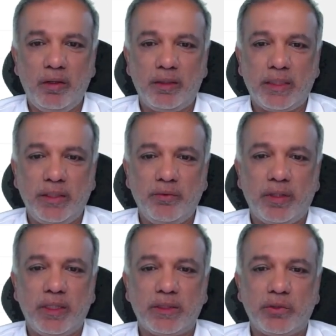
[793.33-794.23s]
Then you
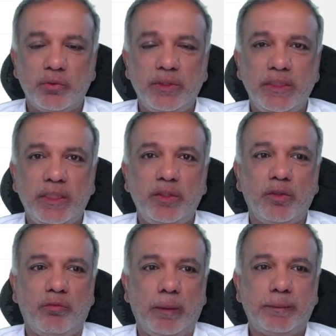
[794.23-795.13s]
can associate
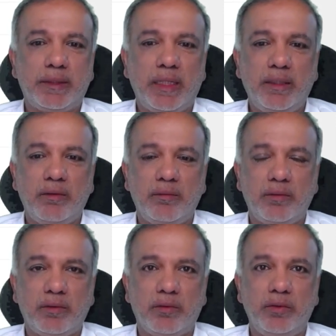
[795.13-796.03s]
your website.
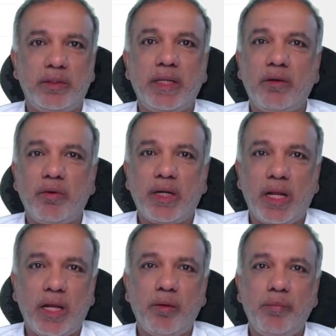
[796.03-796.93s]
So you can have a
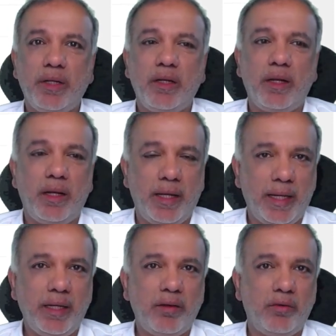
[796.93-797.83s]
clickable
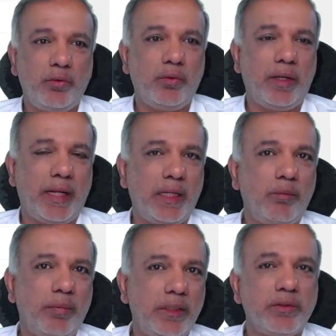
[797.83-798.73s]
link to your
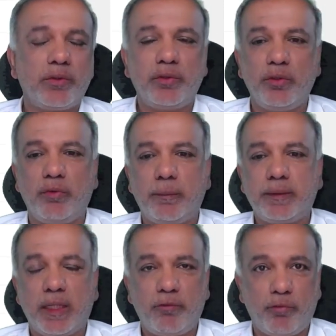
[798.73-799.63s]
landing page or to your
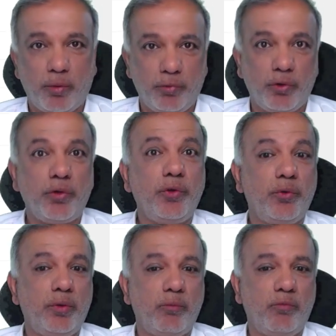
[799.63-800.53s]
website from your
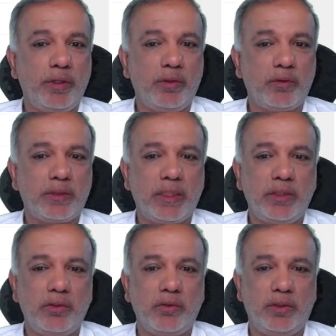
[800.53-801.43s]
YouTube videos. And
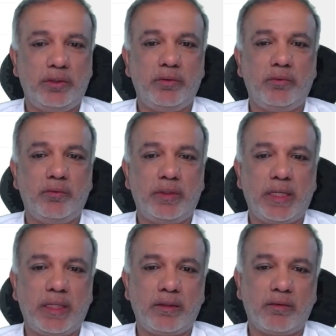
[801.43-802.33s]
you need to do
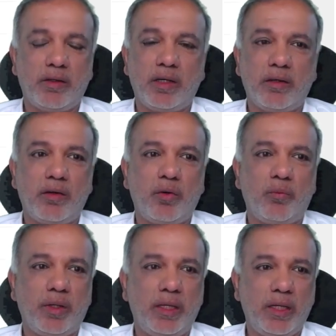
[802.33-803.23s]
that uh,
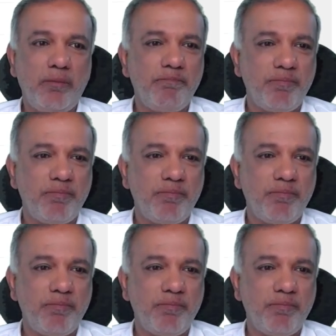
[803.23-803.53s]
over here.